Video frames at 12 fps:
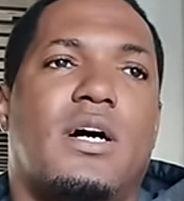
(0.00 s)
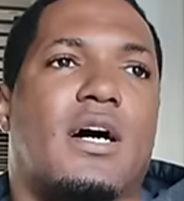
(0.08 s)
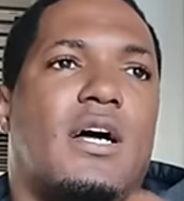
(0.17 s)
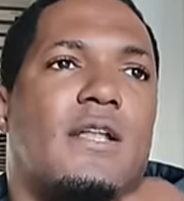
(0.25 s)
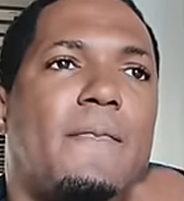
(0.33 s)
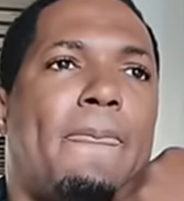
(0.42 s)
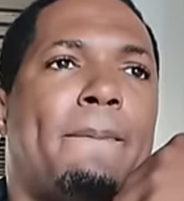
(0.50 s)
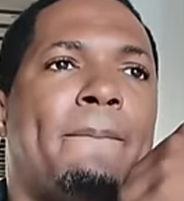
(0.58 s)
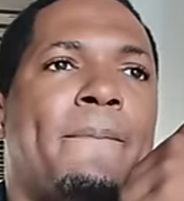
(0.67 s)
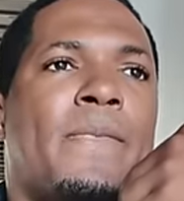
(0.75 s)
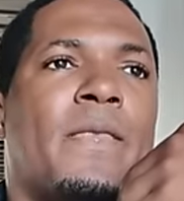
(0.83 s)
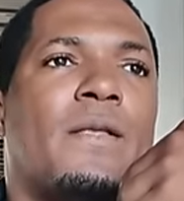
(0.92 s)
And
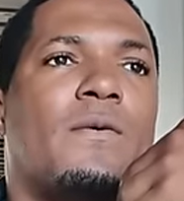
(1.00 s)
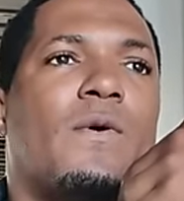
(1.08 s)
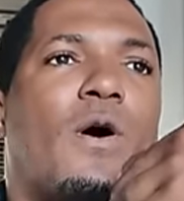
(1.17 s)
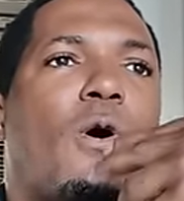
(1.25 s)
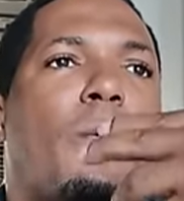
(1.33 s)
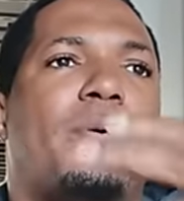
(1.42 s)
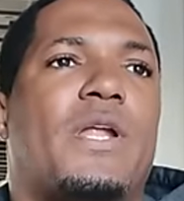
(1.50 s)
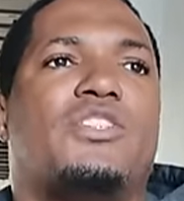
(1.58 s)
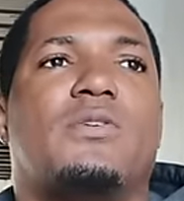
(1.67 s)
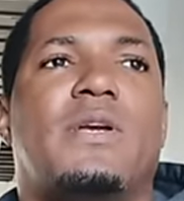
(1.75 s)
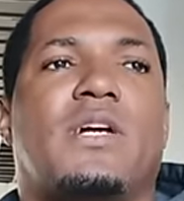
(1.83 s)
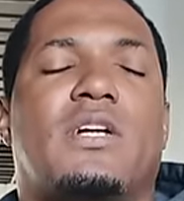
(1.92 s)
we opened a
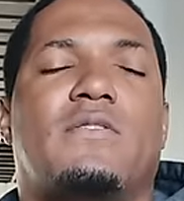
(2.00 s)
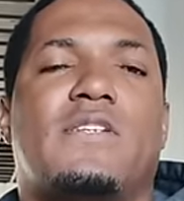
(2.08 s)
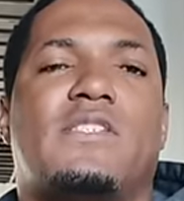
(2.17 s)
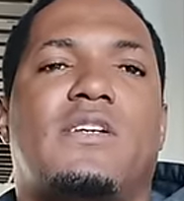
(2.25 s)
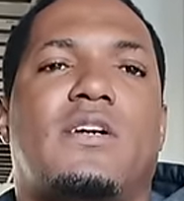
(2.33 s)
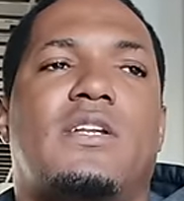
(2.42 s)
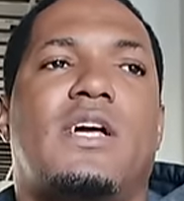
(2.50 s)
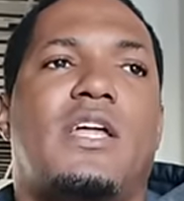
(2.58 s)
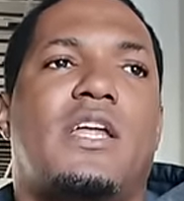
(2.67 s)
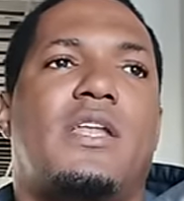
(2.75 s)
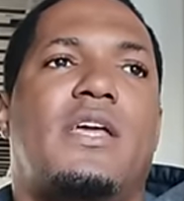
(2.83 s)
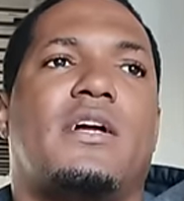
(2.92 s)
Jamaican restaurant the
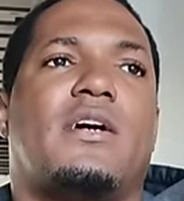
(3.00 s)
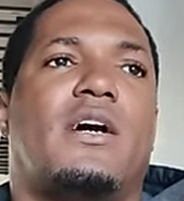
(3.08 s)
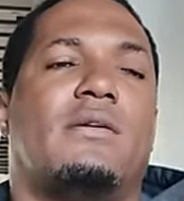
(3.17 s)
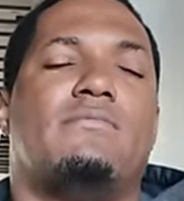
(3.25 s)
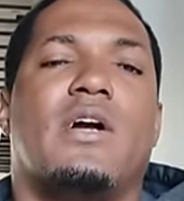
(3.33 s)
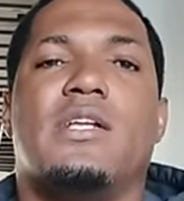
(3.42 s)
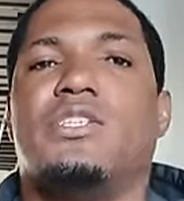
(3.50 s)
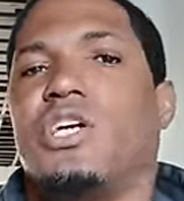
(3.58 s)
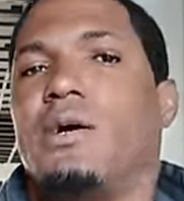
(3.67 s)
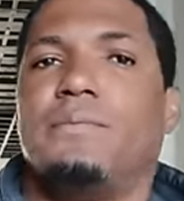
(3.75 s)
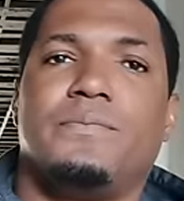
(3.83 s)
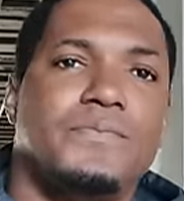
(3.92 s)
other day called Brand
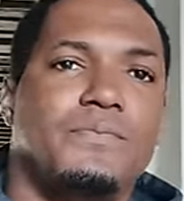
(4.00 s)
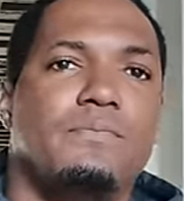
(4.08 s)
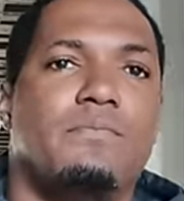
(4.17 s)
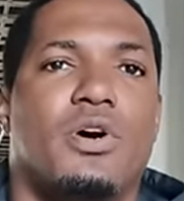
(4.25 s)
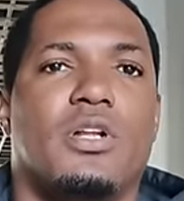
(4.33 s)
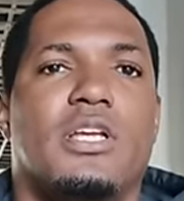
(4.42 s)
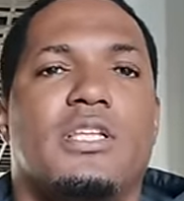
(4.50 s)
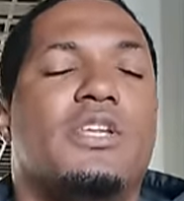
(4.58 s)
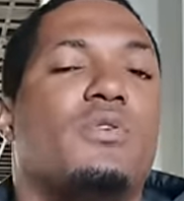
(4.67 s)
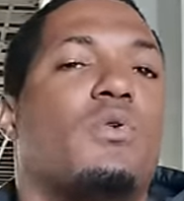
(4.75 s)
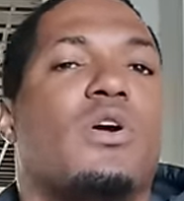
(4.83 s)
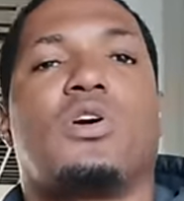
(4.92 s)
Jam, but it
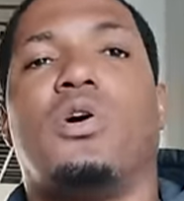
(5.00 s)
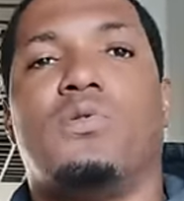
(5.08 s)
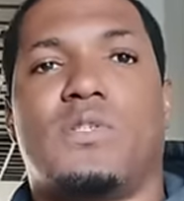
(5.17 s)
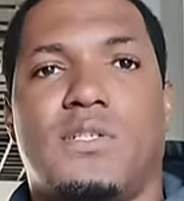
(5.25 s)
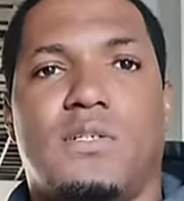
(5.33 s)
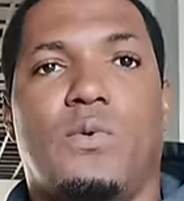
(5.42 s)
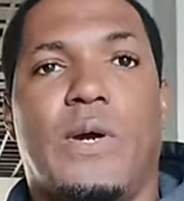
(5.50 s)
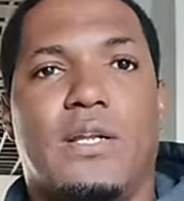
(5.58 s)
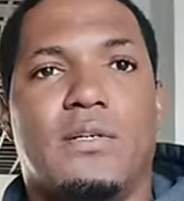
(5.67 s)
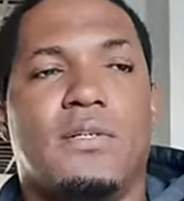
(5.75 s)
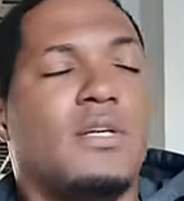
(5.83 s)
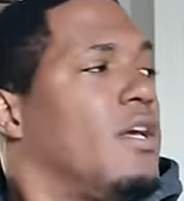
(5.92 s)
didn't work out well.